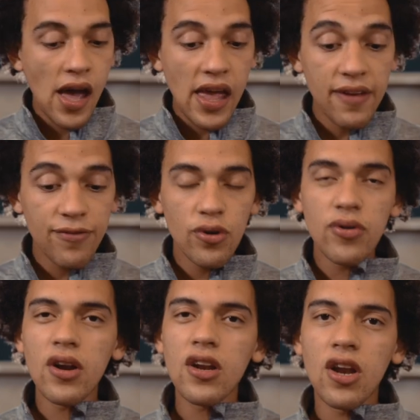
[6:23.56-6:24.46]
If
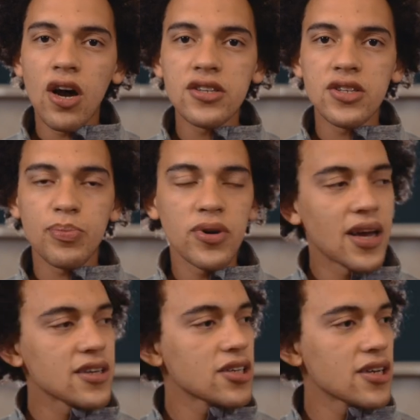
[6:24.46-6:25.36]
you're on a larger
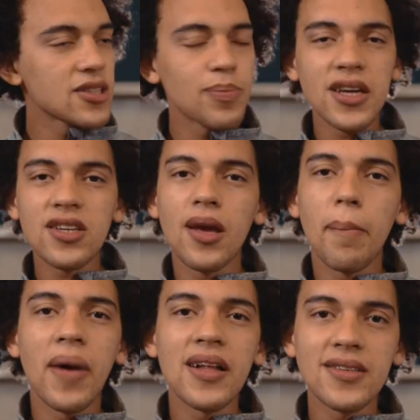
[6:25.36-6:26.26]
production, especially a
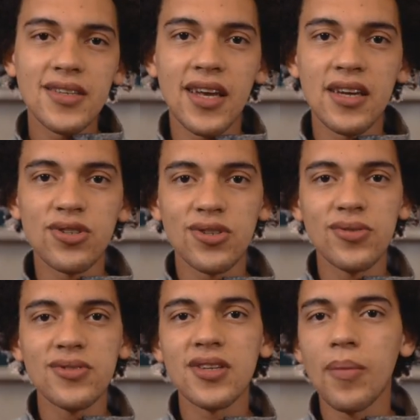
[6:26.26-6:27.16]
multi-day
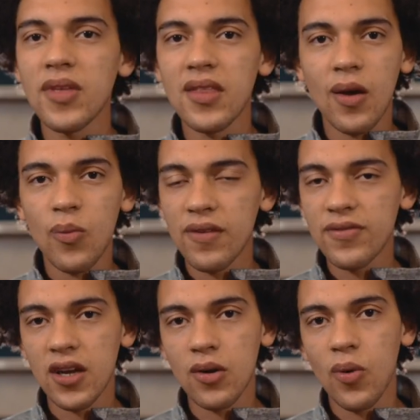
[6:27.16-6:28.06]
shoot, something that we've
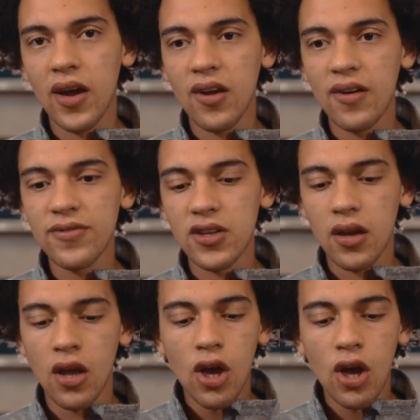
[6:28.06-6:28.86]
done quite often,